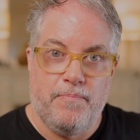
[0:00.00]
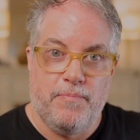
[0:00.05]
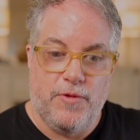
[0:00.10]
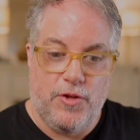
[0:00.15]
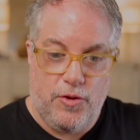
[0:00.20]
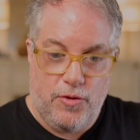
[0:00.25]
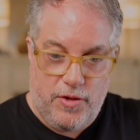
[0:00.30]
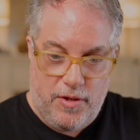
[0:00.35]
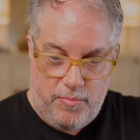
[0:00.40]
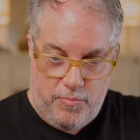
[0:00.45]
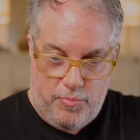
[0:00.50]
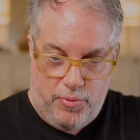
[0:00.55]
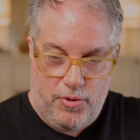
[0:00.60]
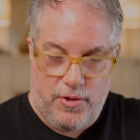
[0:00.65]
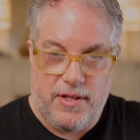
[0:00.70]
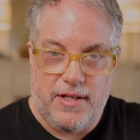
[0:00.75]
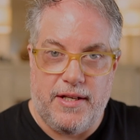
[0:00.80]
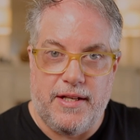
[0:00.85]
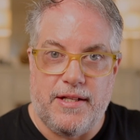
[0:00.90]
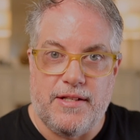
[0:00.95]
you can
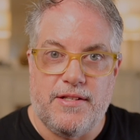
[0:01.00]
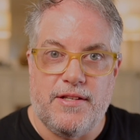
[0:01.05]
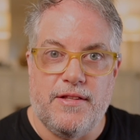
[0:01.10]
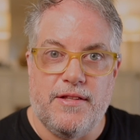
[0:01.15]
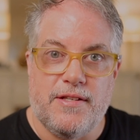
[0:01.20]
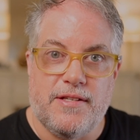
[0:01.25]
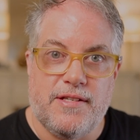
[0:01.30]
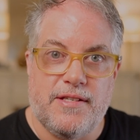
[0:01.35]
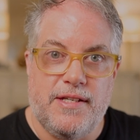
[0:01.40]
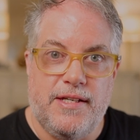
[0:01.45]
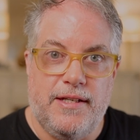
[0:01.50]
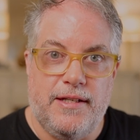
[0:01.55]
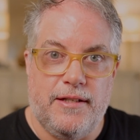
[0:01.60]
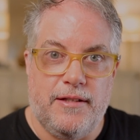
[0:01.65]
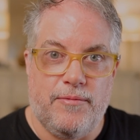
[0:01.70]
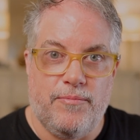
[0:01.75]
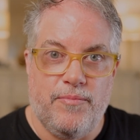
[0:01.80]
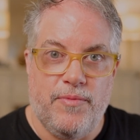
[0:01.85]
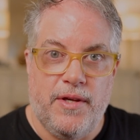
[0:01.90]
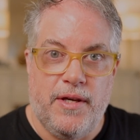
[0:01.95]
put it into the
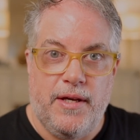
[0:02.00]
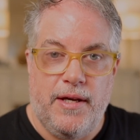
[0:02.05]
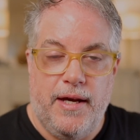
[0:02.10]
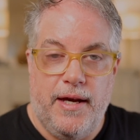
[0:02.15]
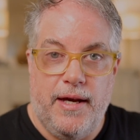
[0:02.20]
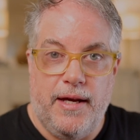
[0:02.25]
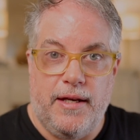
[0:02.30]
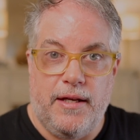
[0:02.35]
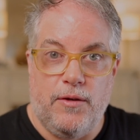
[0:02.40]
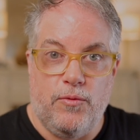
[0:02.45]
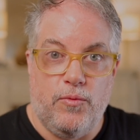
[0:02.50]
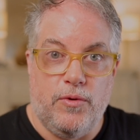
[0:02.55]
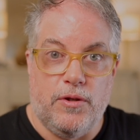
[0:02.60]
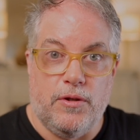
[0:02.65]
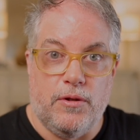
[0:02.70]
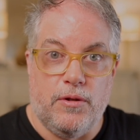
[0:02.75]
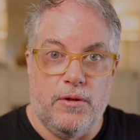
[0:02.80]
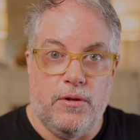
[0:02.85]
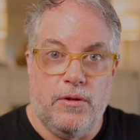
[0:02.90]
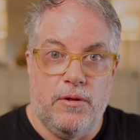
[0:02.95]
scene, and it
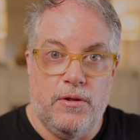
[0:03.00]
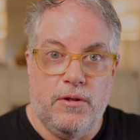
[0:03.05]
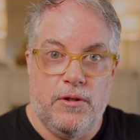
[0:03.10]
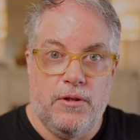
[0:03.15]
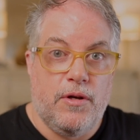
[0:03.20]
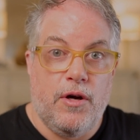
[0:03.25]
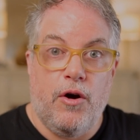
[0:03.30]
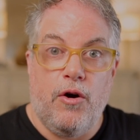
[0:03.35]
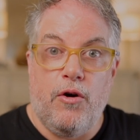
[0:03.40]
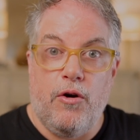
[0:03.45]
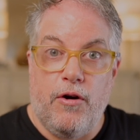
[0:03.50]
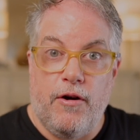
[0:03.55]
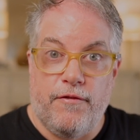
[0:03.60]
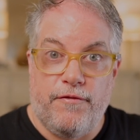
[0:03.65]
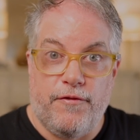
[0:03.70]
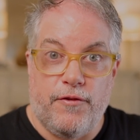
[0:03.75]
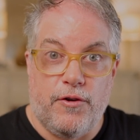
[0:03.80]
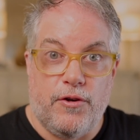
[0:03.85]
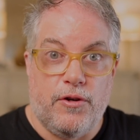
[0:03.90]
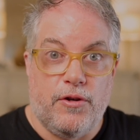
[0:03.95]
will
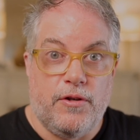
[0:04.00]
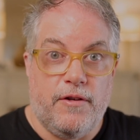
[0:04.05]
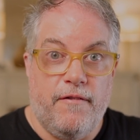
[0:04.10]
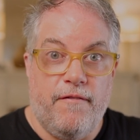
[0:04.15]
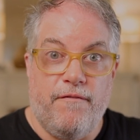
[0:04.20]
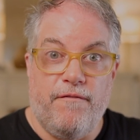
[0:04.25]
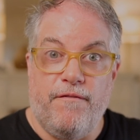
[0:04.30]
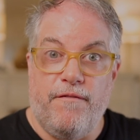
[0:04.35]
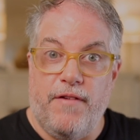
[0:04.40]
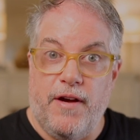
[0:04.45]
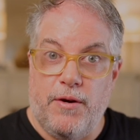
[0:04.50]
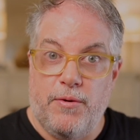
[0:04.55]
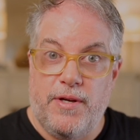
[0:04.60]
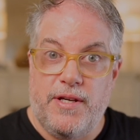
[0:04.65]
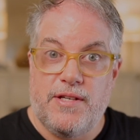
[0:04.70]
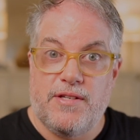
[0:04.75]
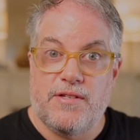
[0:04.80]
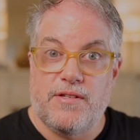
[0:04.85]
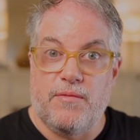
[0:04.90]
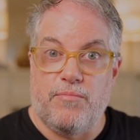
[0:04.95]
offer
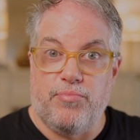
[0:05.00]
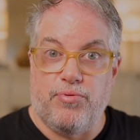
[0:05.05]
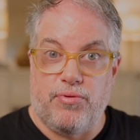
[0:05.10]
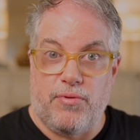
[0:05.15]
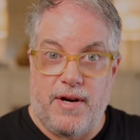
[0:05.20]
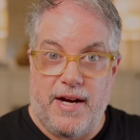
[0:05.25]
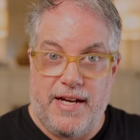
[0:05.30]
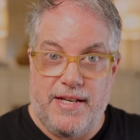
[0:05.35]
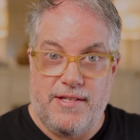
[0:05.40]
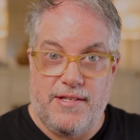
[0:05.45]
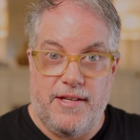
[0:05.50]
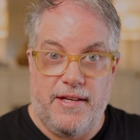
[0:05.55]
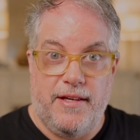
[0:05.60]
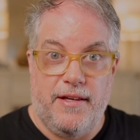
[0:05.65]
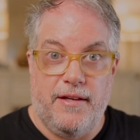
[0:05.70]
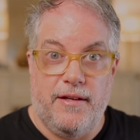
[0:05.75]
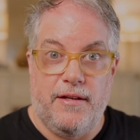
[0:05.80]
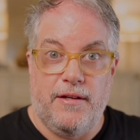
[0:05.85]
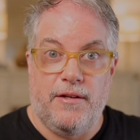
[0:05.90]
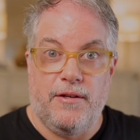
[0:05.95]
very
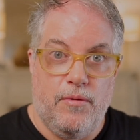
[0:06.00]
surprising